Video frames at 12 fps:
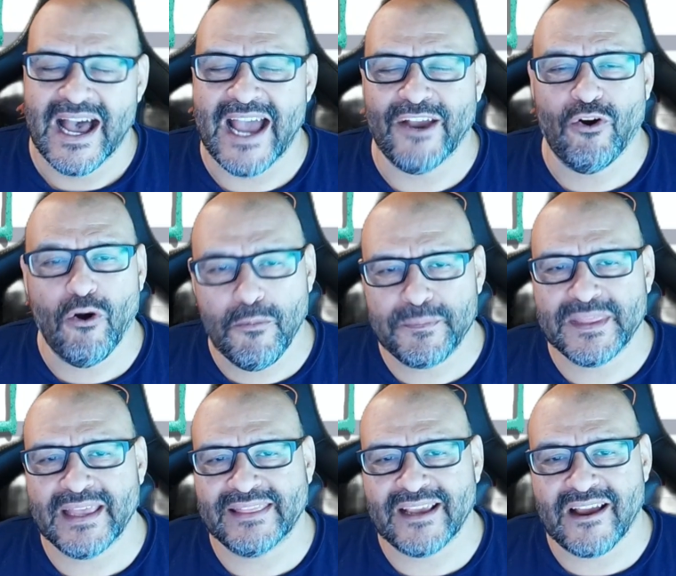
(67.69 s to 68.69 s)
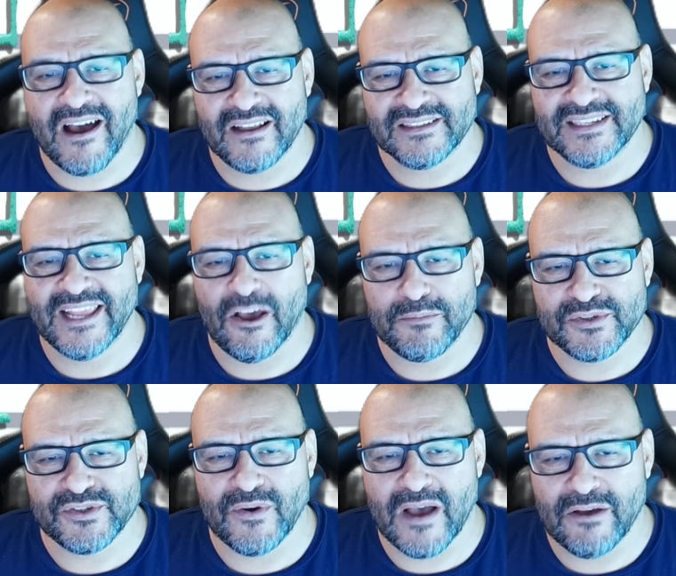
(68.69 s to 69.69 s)
I hope that the content
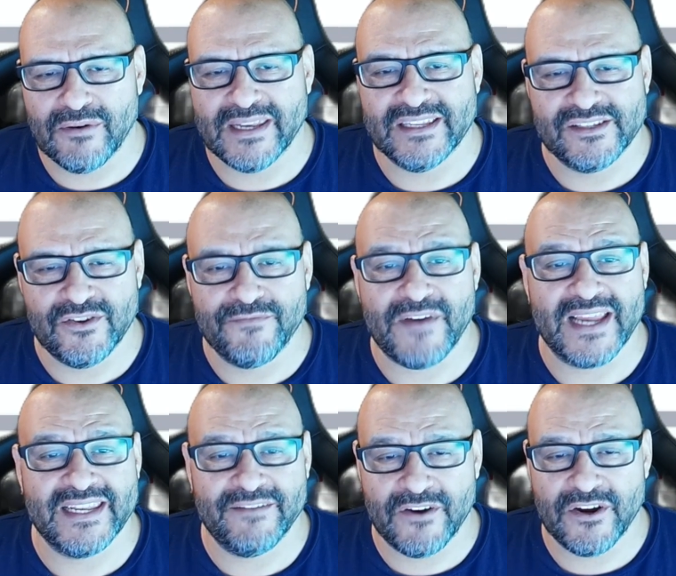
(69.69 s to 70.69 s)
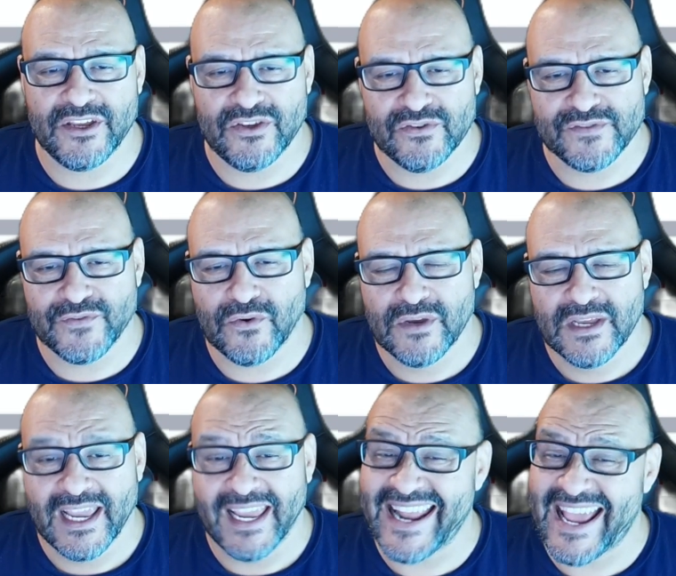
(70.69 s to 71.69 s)
helps you out and you find it very useful.
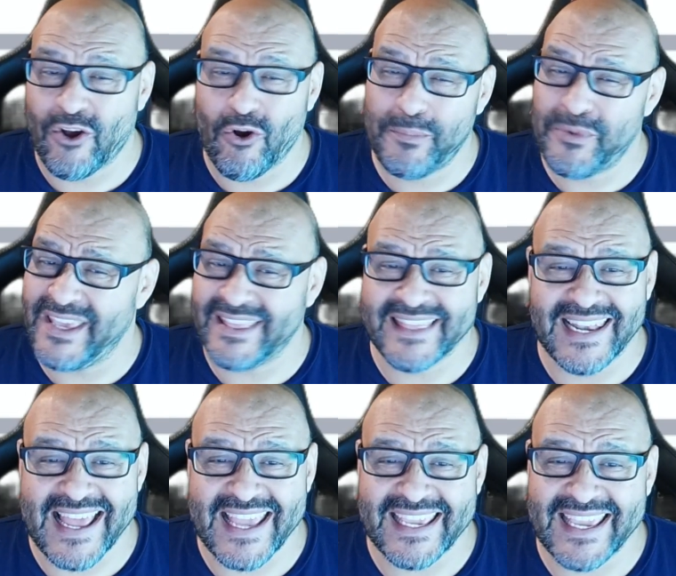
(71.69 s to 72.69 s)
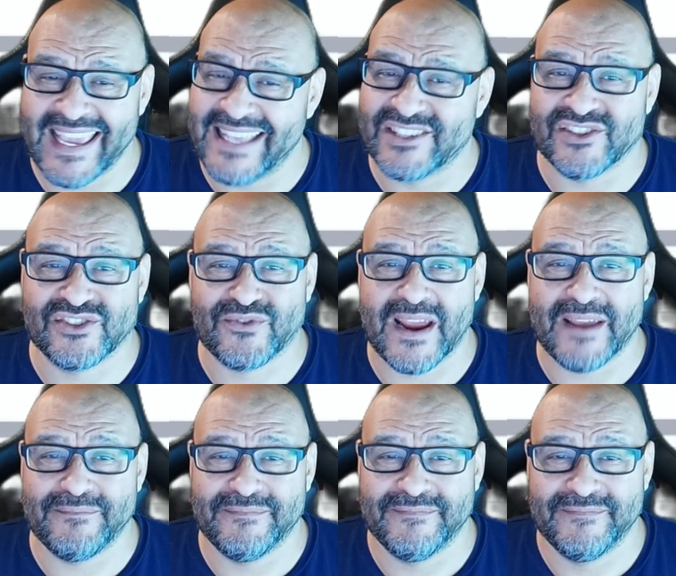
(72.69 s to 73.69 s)
And I hope you hit the like and subscribe